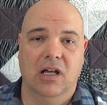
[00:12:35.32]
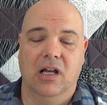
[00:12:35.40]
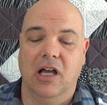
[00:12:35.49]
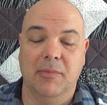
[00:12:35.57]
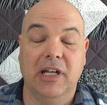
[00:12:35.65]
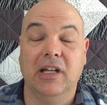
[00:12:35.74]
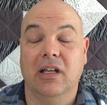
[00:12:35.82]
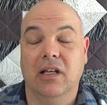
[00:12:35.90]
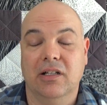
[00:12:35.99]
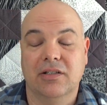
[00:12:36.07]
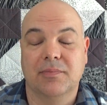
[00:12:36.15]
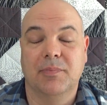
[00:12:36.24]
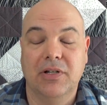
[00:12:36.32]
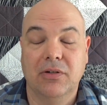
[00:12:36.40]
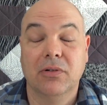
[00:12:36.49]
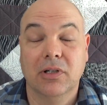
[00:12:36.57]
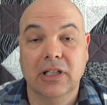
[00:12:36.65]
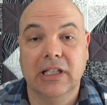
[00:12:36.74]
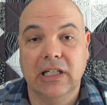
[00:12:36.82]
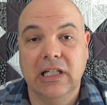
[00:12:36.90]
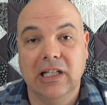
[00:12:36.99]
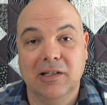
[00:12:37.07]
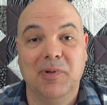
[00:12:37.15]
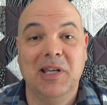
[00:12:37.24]
I mean, it's been really
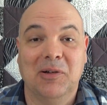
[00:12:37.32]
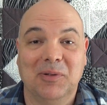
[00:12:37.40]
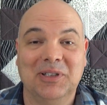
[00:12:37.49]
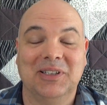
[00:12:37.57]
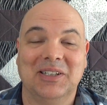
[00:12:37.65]
neat to be able